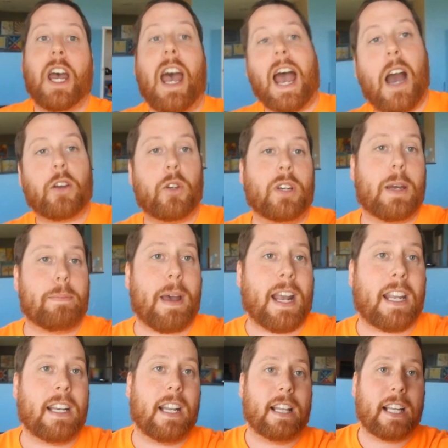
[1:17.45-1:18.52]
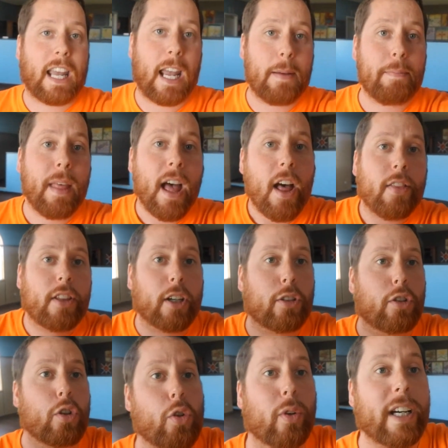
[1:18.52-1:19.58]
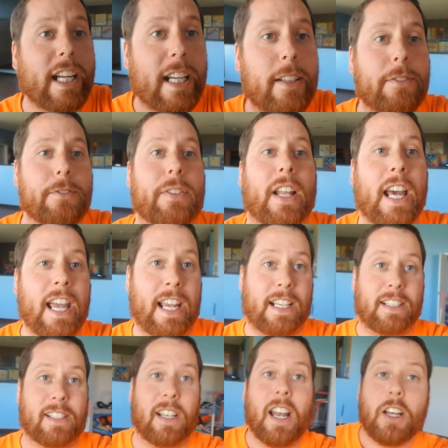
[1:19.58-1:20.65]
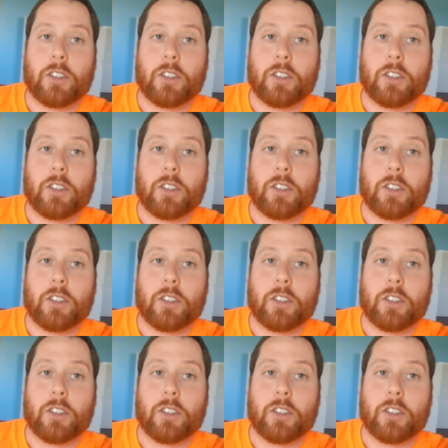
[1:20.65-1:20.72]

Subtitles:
How you get back into the game? There's green flags.